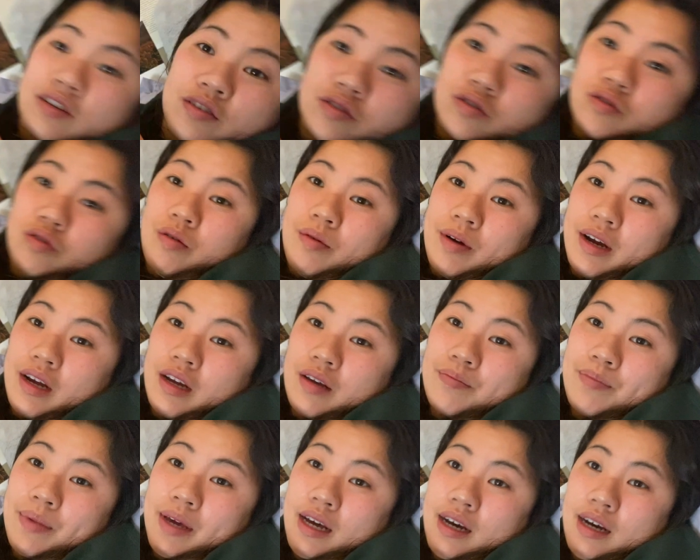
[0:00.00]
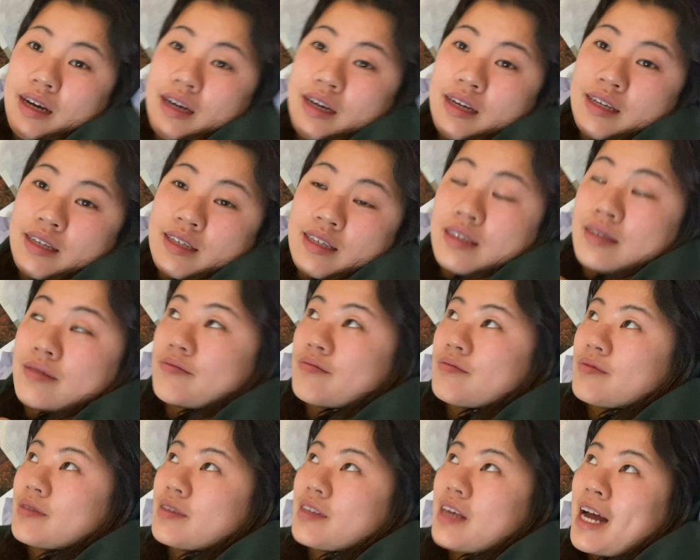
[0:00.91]
schoolwork because
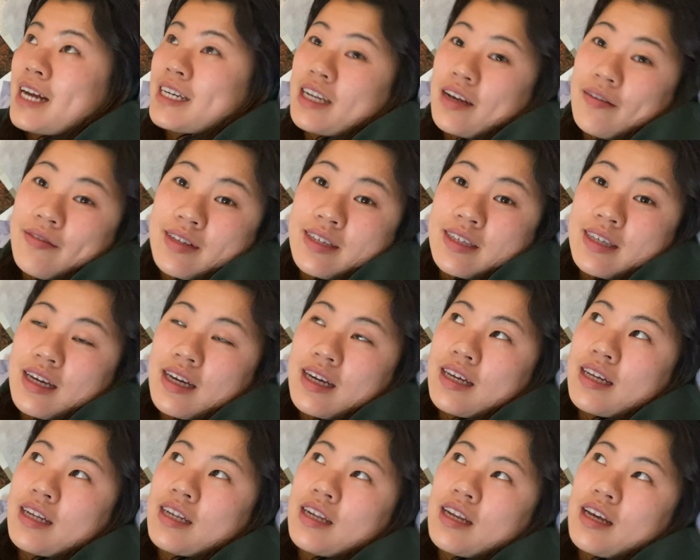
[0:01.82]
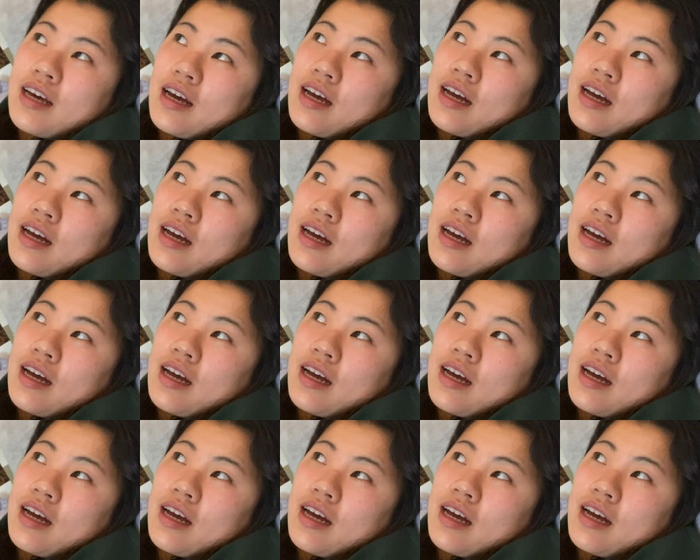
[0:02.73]
at Davidson,